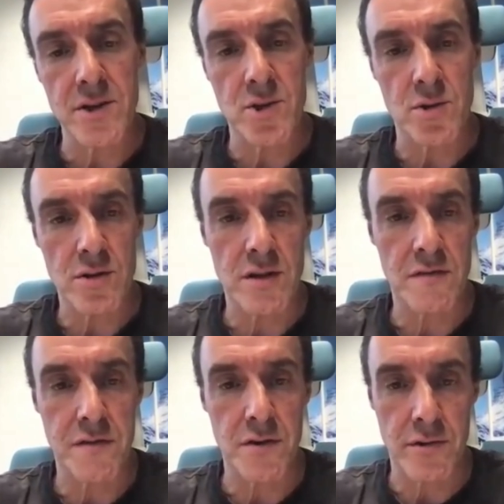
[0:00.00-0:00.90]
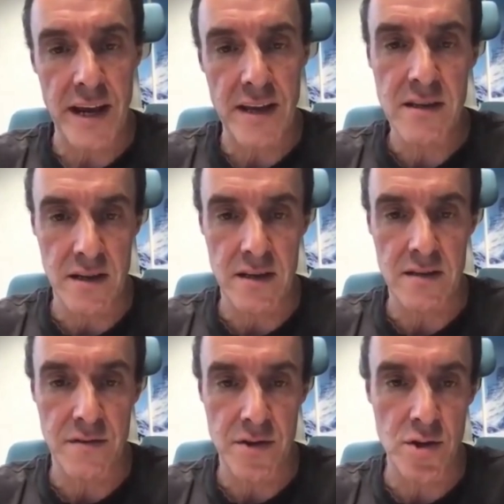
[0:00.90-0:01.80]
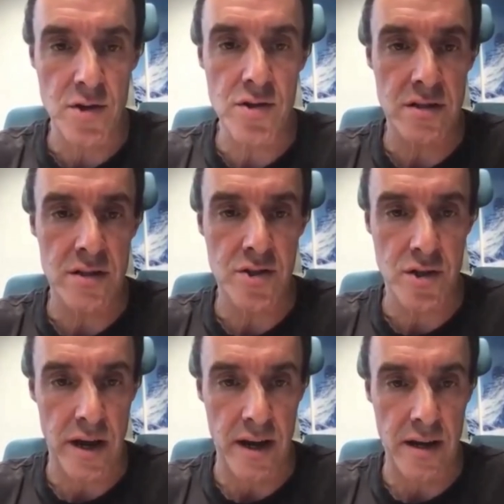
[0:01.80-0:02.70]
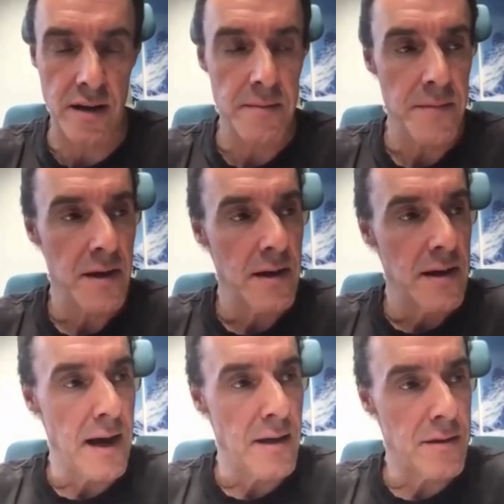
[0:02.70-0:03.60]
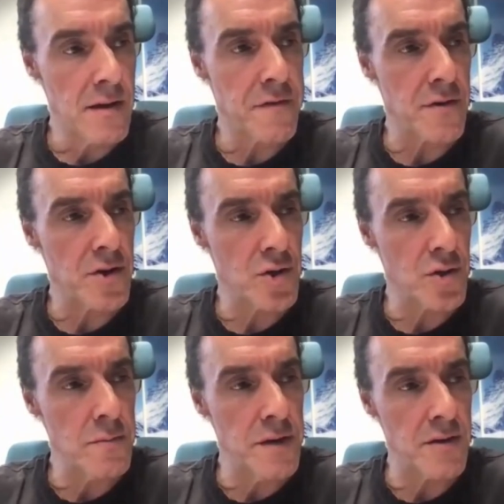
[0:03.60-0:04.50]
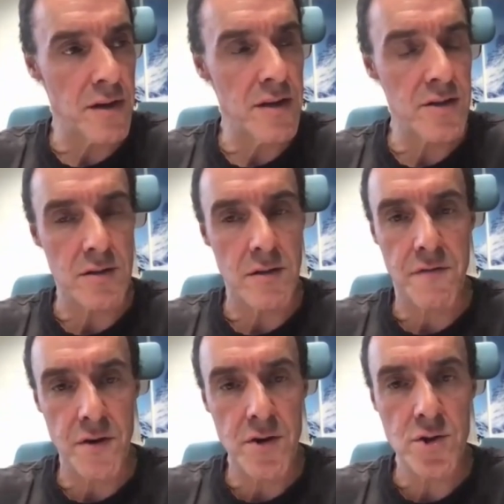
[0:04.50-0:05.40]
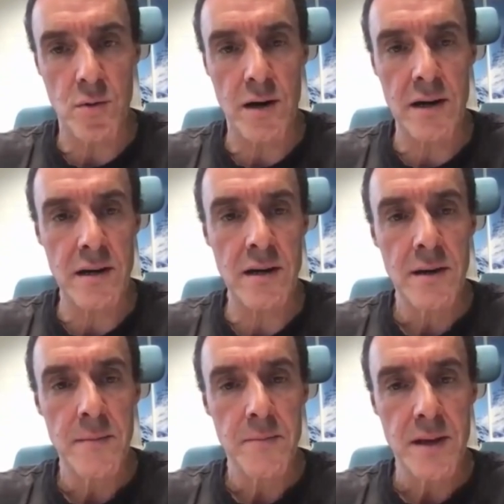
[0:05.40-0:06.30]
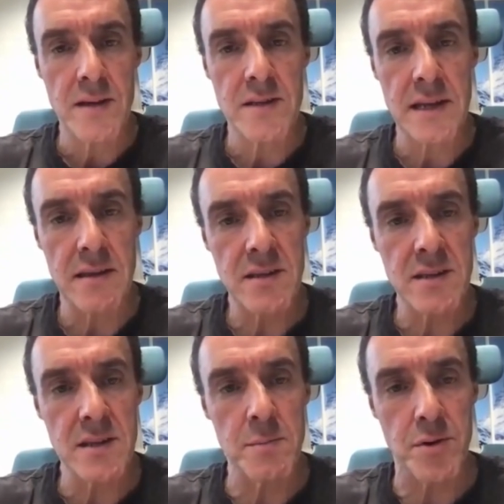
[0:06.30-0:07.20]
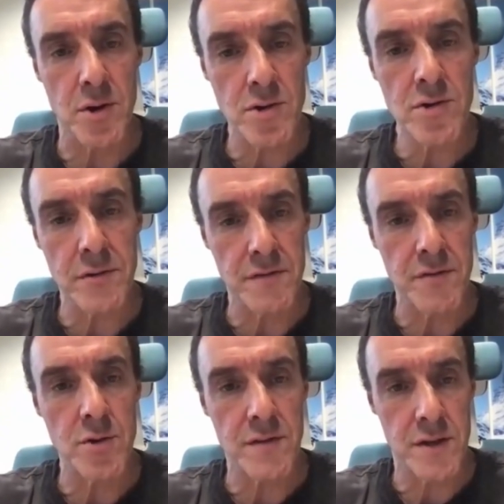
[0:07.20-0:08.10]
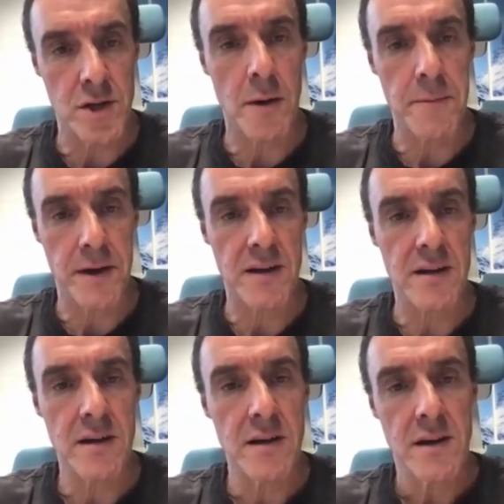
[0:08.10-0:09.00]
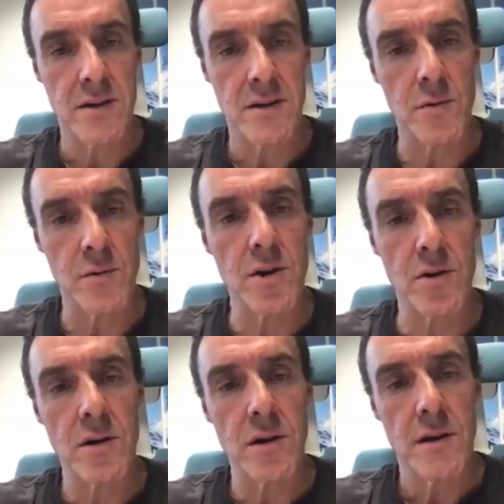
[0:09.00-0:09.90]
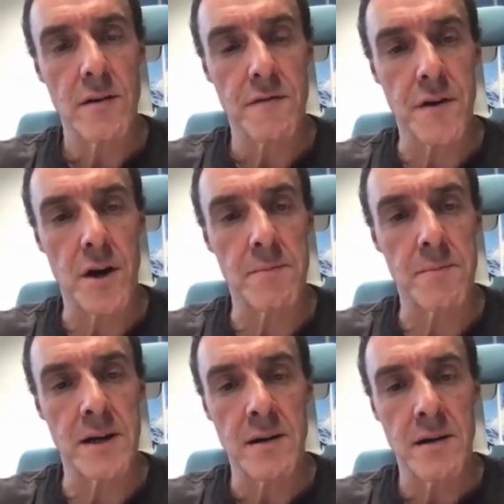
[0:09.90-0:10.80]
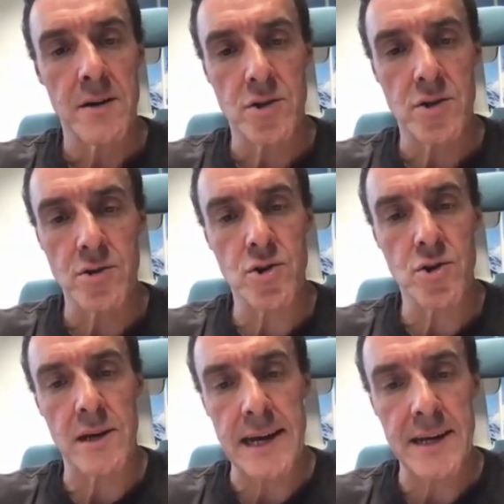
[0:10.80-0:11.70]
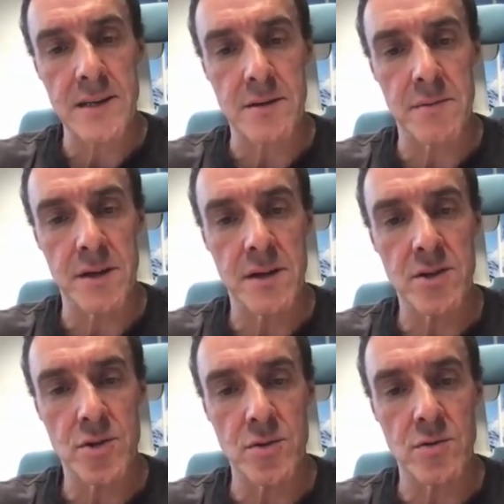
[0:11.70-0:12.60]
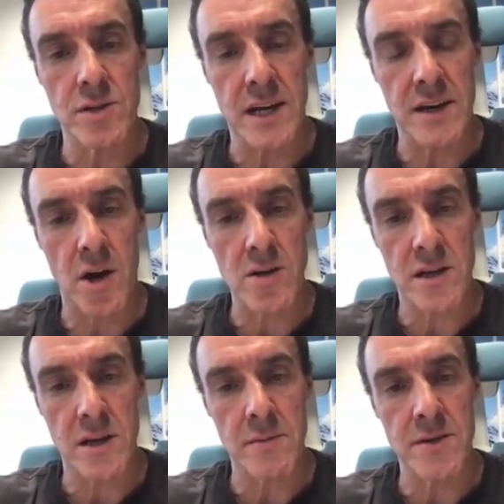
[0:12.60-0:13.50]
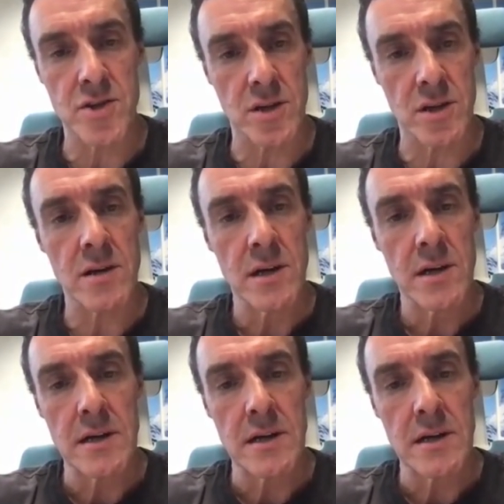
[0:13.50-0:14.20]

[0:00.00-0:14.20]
resource for residents, for surgeons in training. I think for two big reasons. The first one is that this is a broader review of the topic. You know, we go from surgical anatomy to diagnostic imaging,